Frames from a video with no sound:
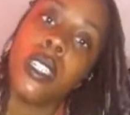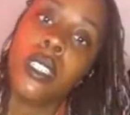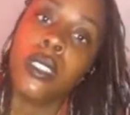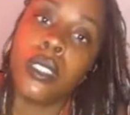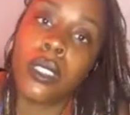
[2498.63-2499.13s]

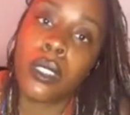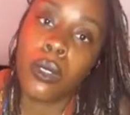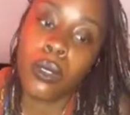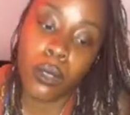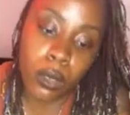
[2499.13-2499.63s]

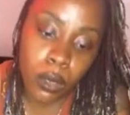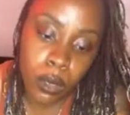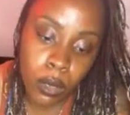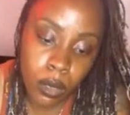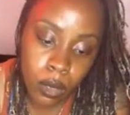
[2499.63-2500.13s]
So
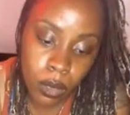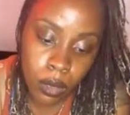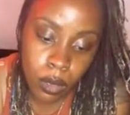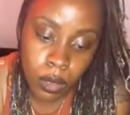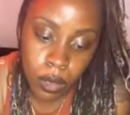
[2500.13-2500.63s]

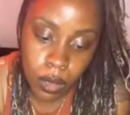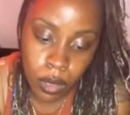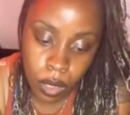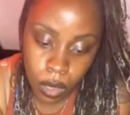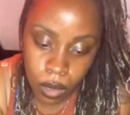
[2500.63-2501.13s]

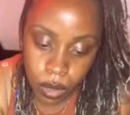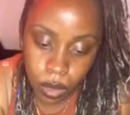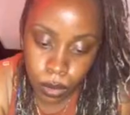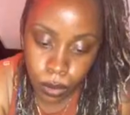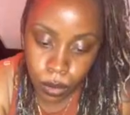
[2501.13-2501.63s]

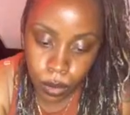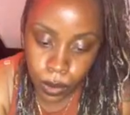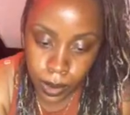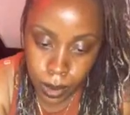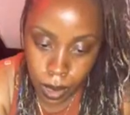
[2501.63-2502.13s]
soul
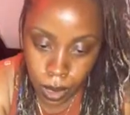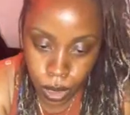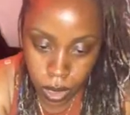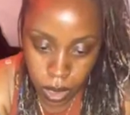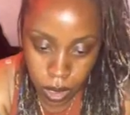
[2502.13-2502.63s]

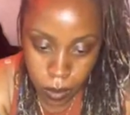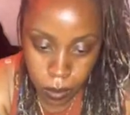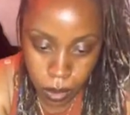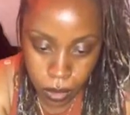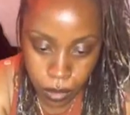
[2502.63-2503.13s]
snatching
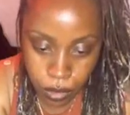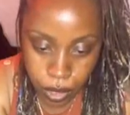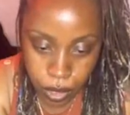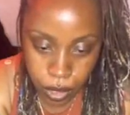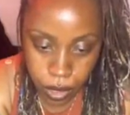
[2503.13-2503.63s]

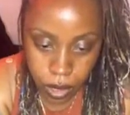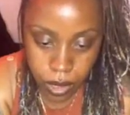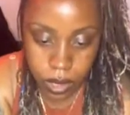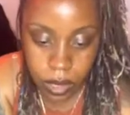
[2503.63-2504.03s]
motherfucker.